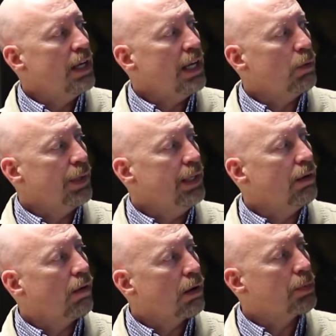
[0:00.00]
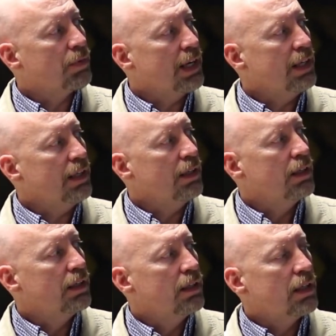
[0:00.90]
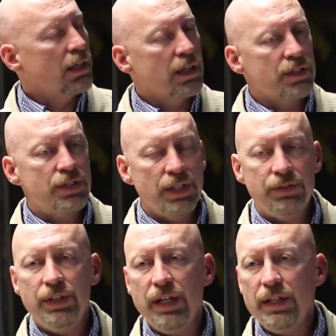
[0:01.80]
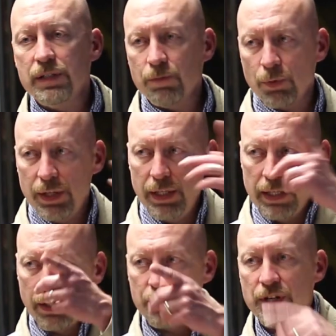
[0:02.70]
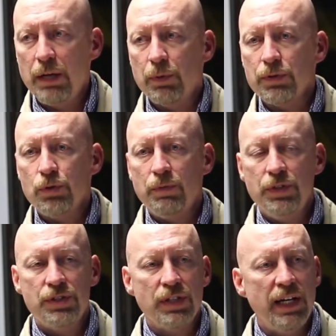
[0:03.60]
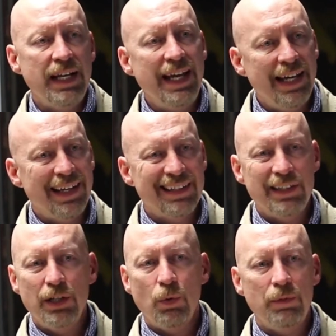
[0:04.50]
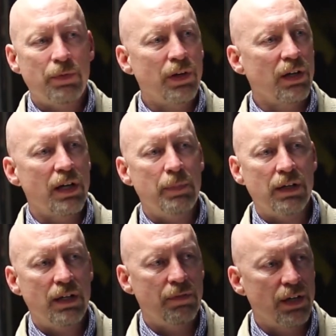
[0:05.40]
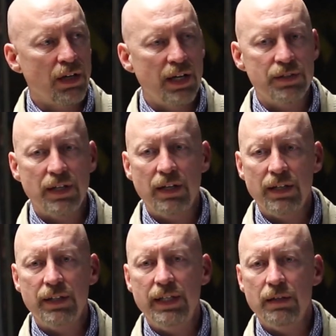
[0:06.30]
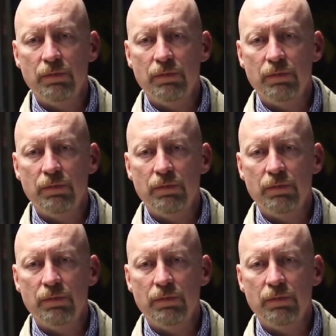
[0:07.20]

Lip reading: And we are providing 60 days free at our table. So if you decide, hey, we've heard a lot about Covenant Eyes, and I'd like to get